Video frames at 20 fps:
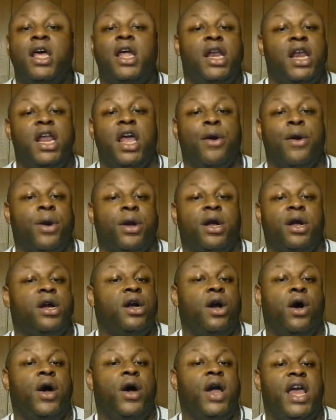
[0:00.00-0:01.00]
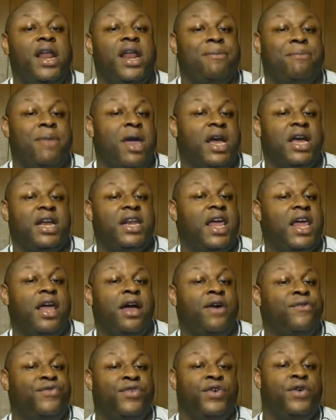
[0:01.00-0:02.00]
Lyrica, go ahead and make a
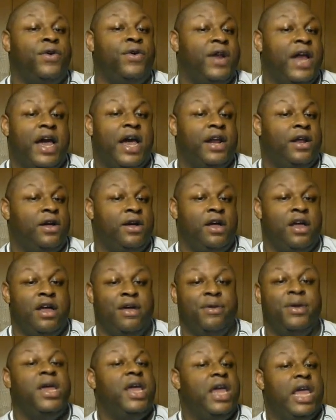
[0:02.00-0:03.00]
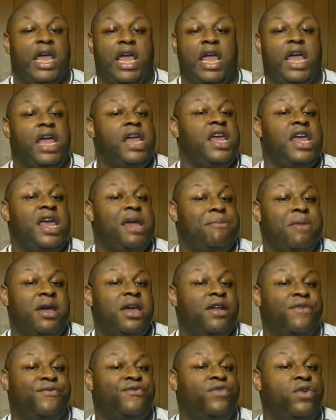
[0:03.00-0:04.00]
damn fool out of him. He ain't
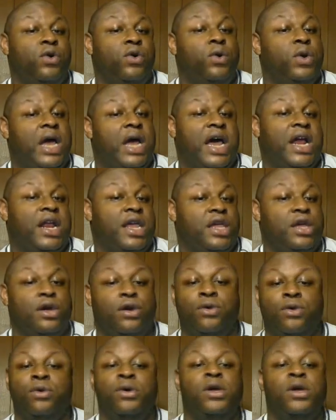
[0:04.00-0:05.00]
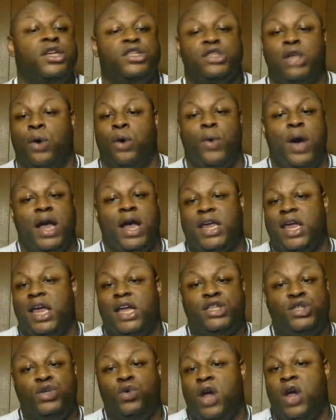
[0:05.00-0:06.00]
made a fool out of you, so why
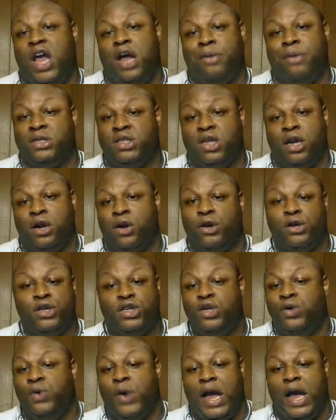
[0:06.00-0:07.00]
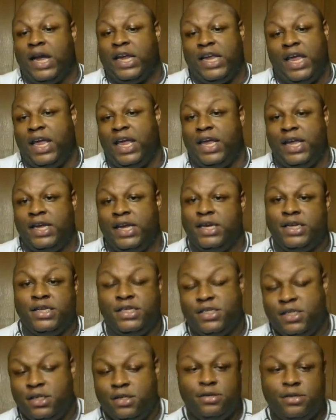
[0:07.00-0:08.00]
can't you have a turn too, I
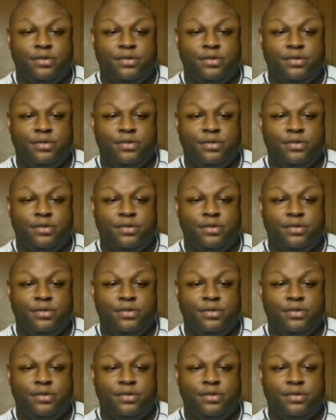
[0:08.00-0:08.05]
guess?